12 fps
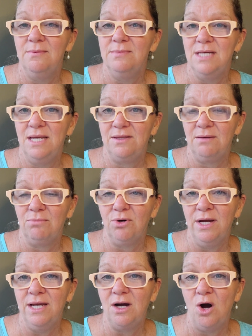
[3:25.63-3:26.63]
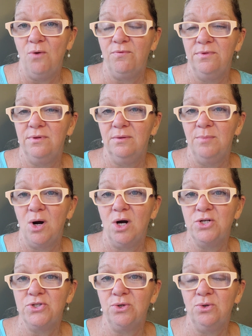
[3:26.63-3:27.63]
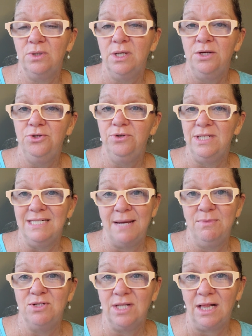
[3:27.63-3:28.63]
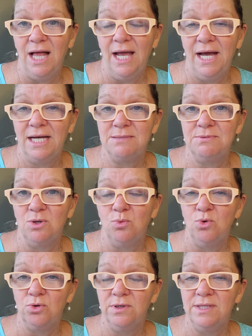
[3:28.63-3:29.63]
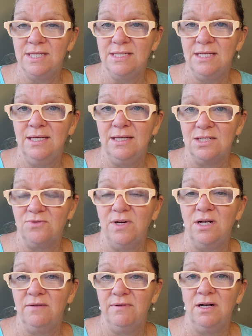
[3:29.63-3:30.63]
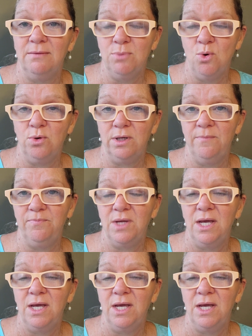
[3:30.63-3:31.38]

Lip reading: Teeth can break off the partial, you can damage the clasp, so water in the sink is very, very important.